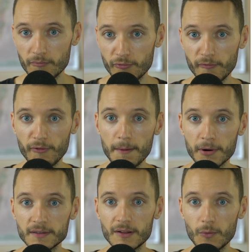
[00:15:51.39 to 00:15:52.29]

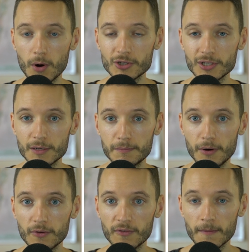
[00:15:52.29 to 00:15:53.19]
reprinted in the Washington
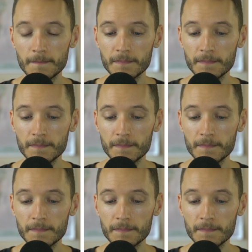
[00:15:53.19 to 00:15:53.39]
Post.